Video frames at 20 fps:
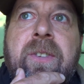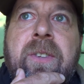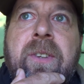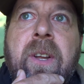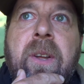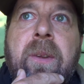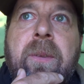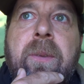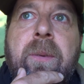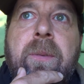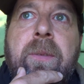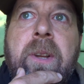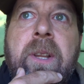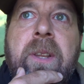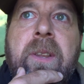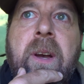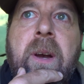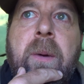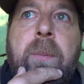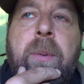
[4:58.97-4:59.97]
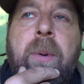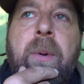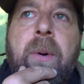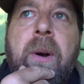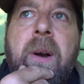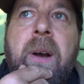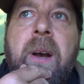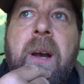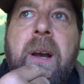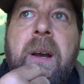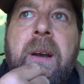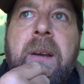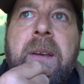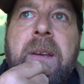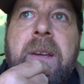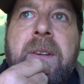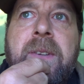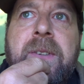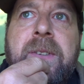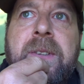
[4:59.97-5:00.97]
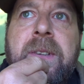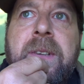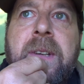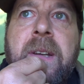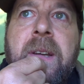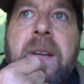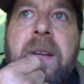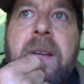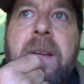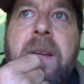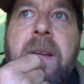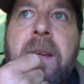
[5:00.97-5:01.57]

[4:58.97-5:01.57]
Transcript: you know, the rig that I put out yesterday